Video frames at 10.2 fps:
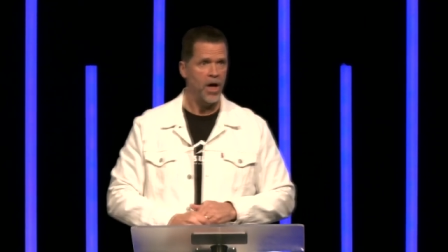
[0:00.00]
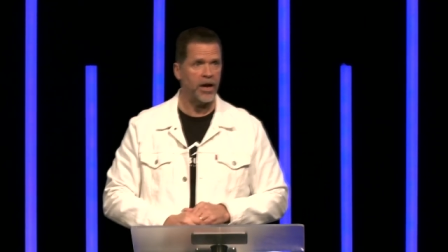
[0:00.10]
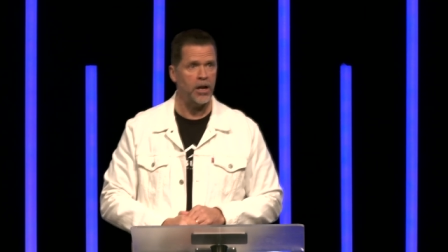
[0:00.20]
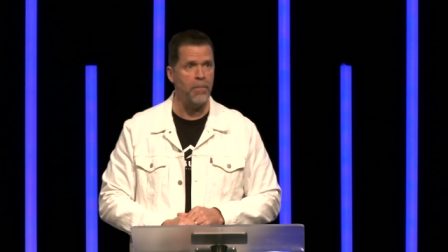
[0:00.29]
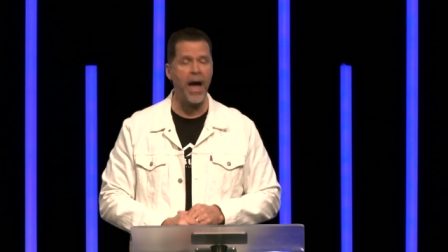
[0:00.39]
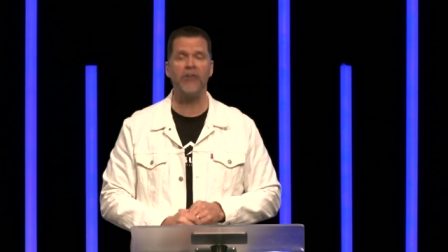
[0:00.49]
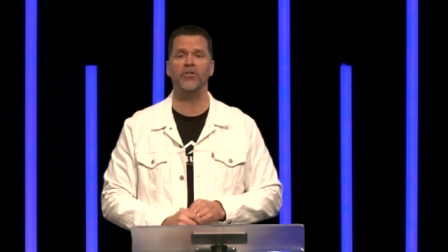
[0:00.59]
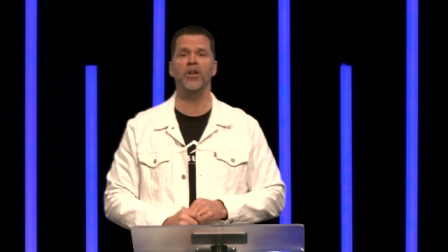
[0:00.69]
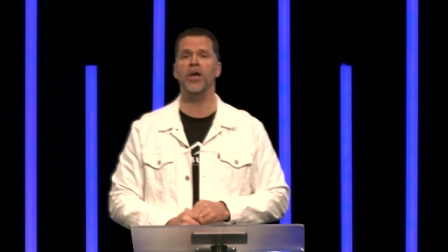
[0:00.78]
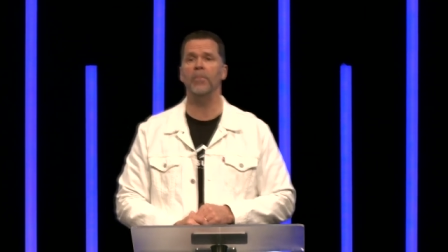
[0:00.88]
I can
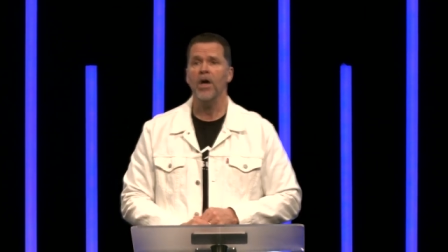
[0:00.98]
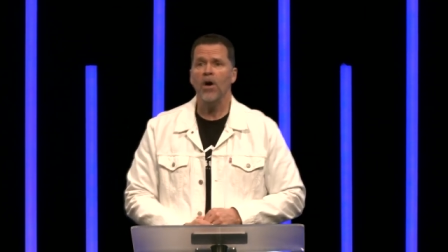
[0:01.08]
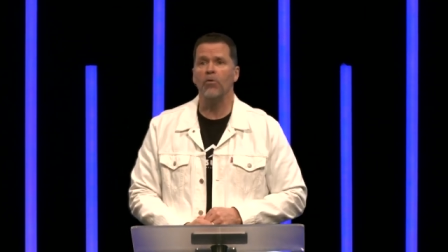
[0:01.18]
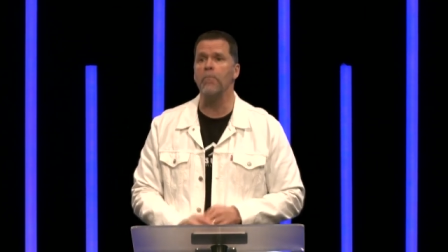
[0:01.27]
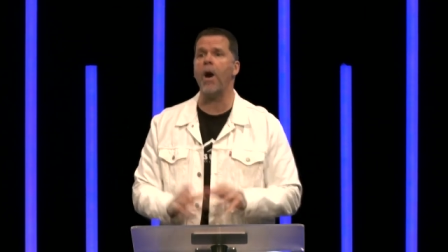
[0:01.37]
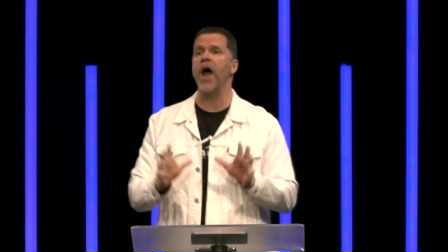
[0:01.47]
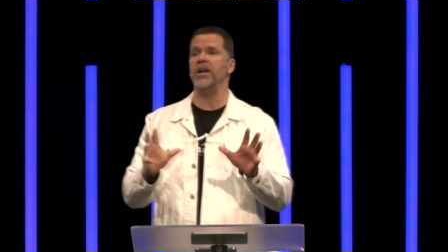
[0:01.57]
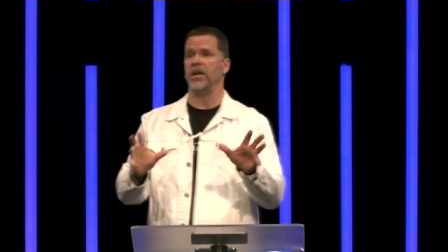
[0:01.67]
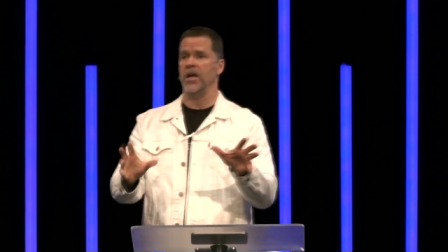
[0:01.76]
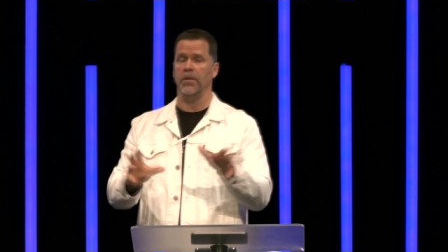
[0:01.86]
imagine him
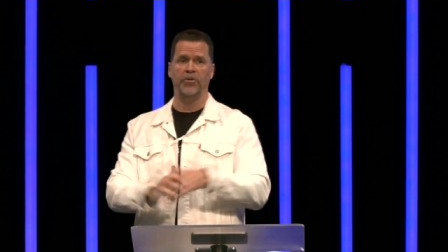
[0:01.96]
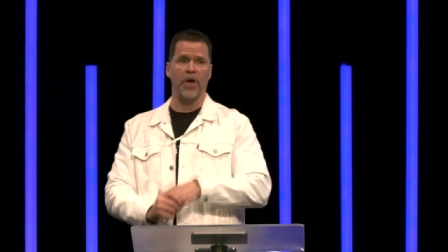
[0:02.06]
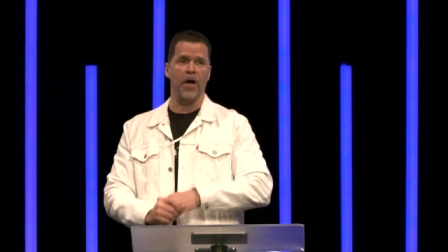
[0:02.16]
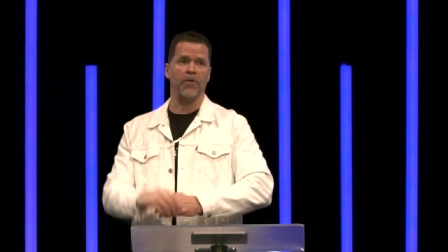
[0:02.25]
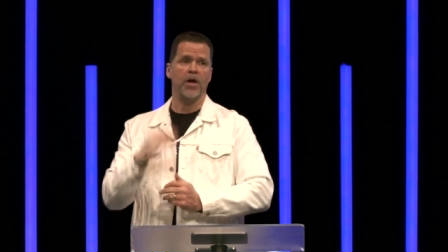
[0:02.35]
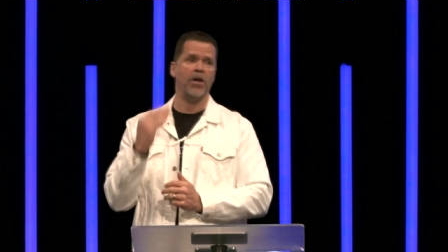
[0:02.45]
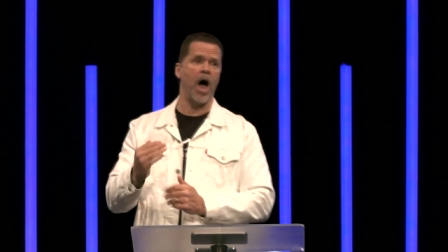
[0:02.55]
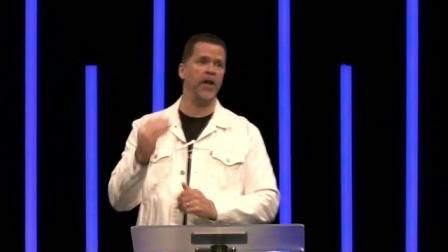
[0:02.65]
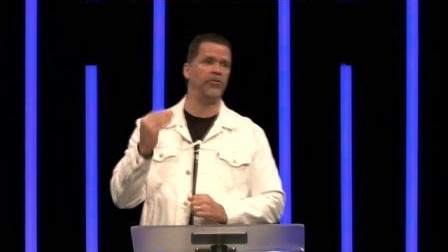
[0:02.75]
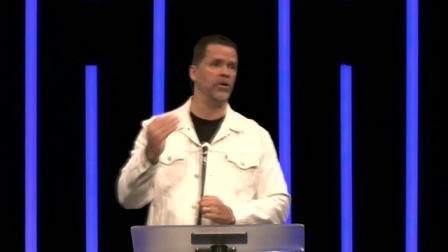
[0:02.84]
reminding himself
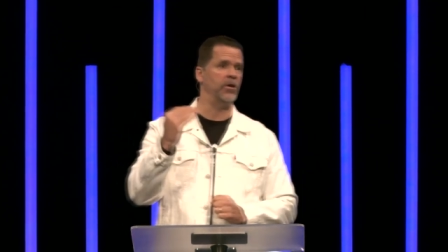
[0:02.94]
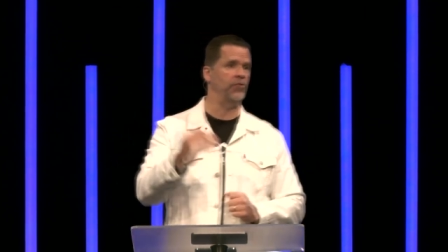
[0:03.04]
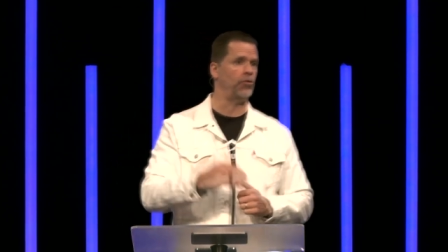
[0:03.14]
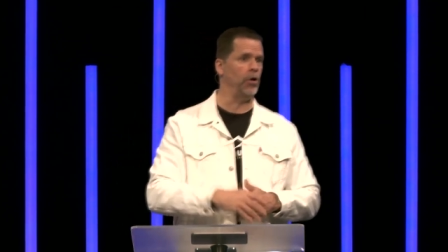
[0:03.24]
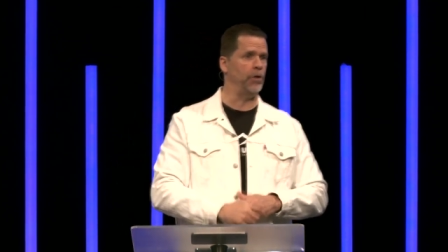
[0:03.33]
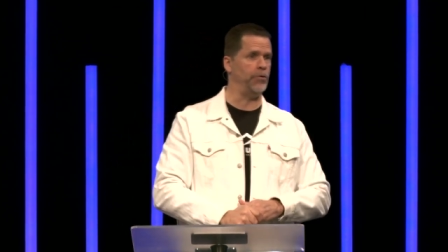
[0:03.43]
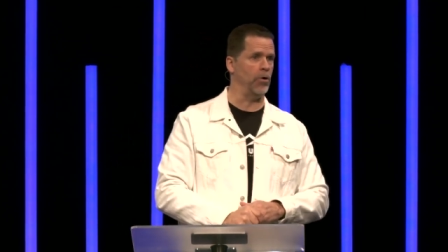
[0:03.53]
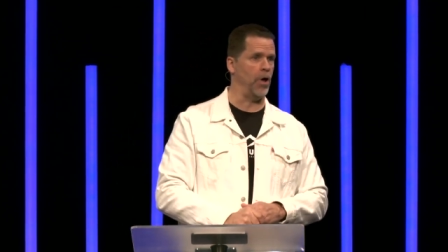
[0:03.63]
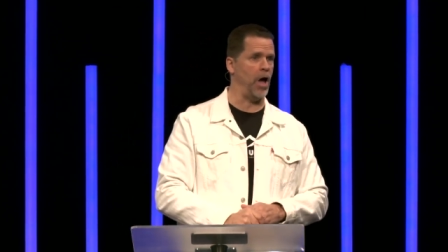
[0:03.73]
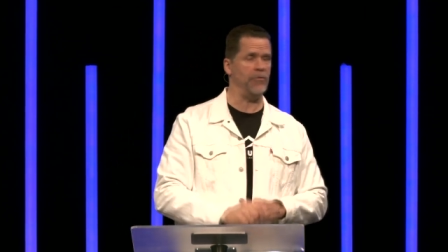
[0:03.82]
God is in control of
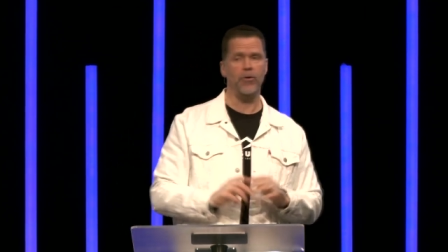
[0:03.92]
your life.